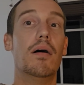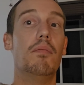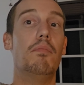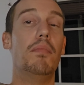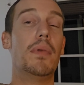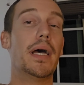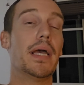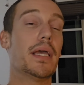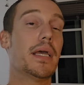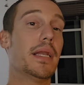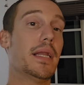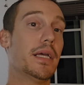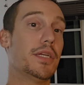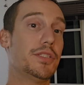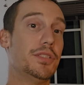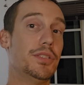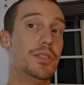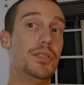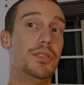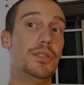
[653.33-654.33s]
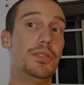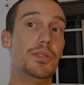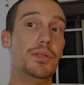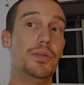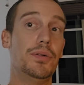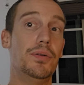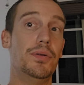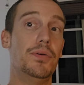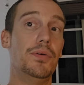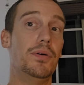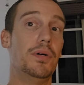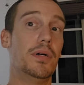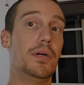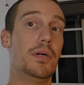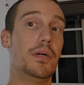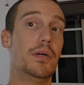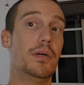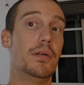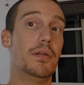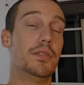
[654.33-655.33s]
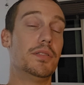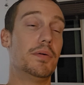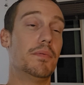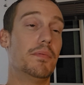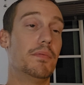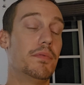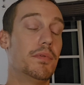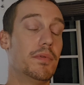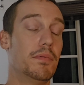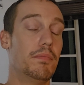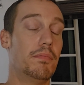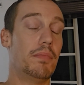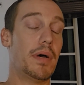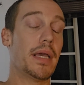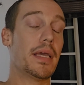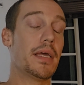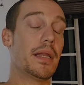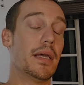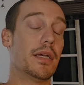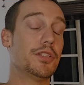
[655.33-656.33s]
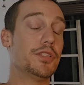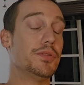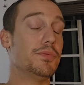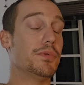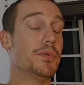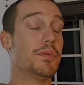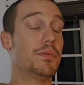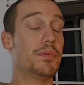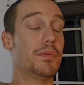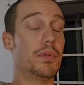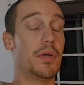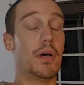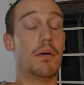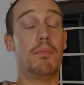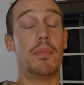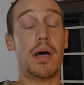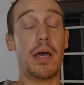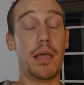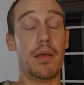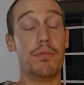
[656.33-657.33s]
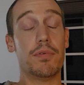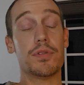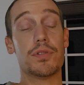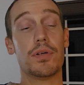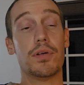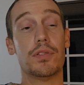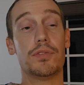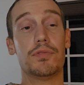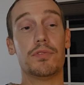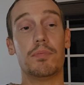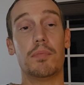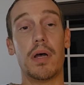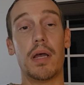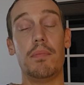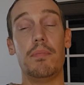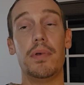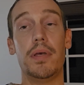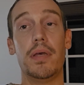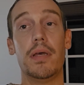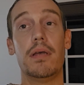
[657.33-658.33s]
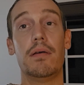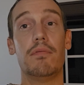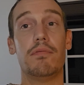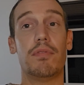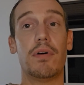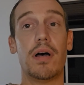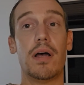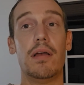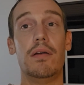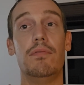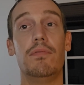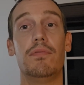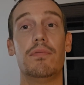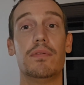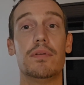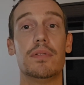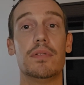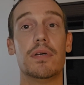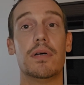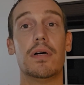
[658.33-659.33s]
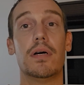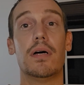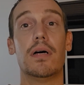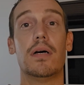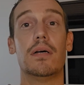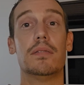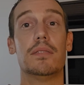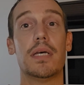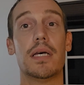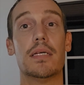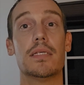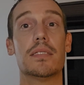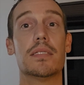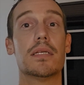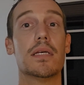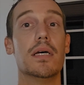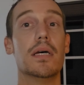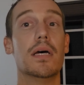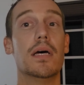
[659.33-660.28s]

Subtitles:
My connection to my connection with my results from my Big Five test.